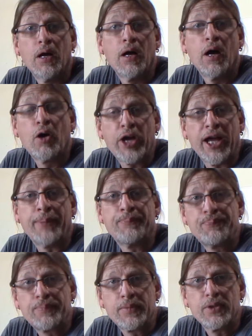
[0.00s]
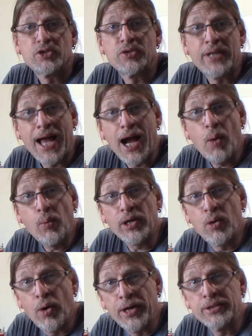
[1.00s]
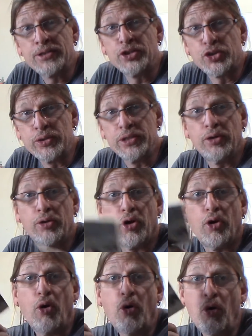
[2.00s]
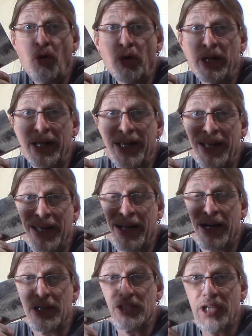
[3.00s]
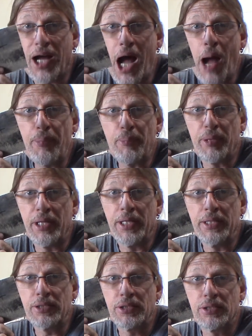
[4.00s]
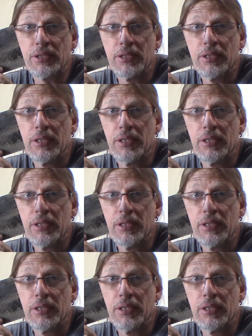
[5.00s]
Okay, so now we're going to drill the hole in our top piece,